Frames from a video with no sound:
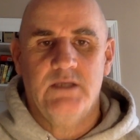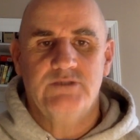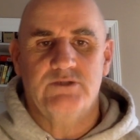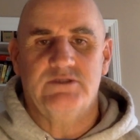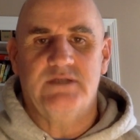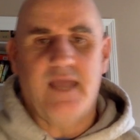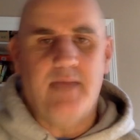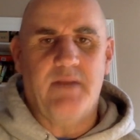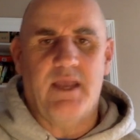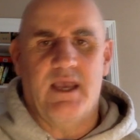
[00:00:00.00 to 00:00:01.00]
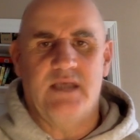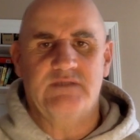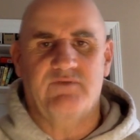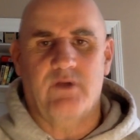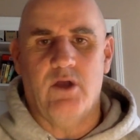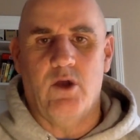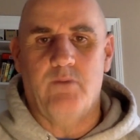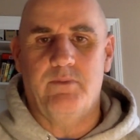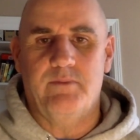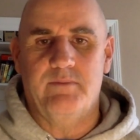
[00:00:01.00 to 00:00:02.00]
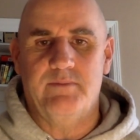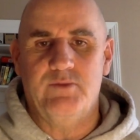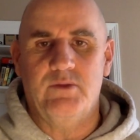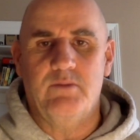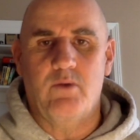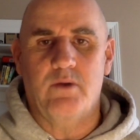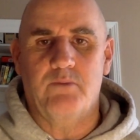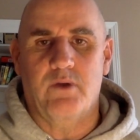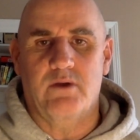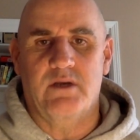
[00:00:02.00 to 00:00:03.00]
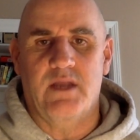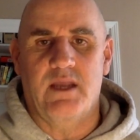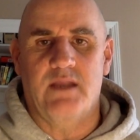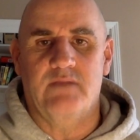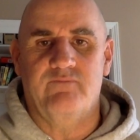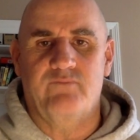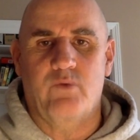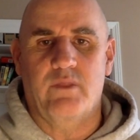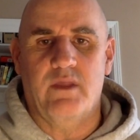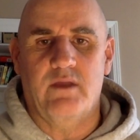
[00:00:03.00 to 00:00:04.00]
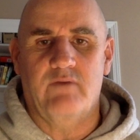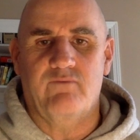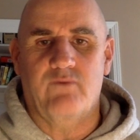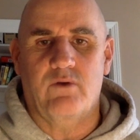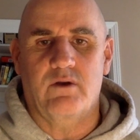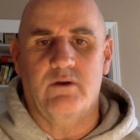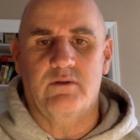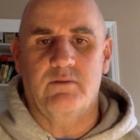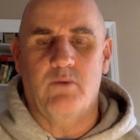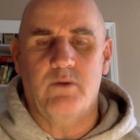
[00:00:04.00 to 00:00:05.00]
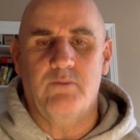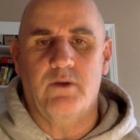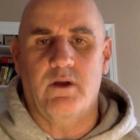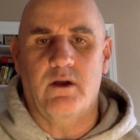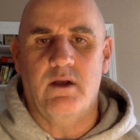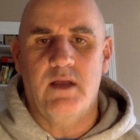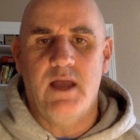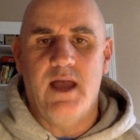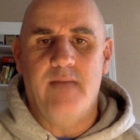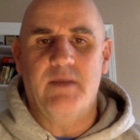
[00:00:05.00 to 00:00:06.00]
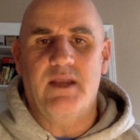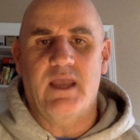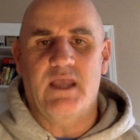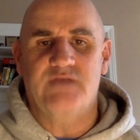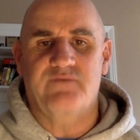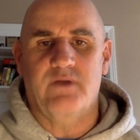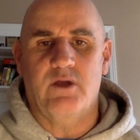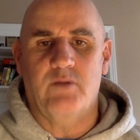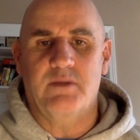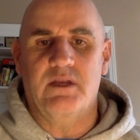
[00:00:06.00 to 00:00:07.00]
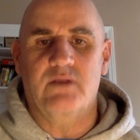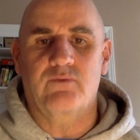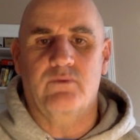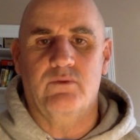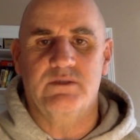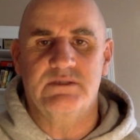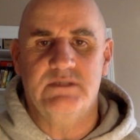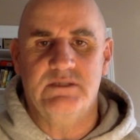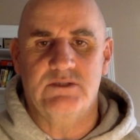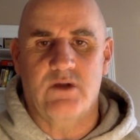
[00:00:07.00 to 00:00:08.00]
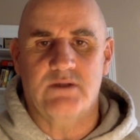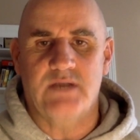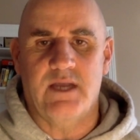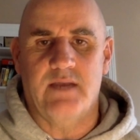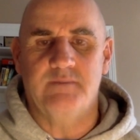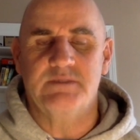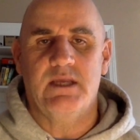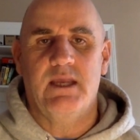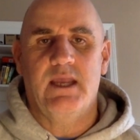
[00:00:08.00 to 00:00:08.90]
So today I'm going to ask for help. I'm doing the morning prayer today, and for the for the morning prayer, I'm going to ask for help getting through this these dark times.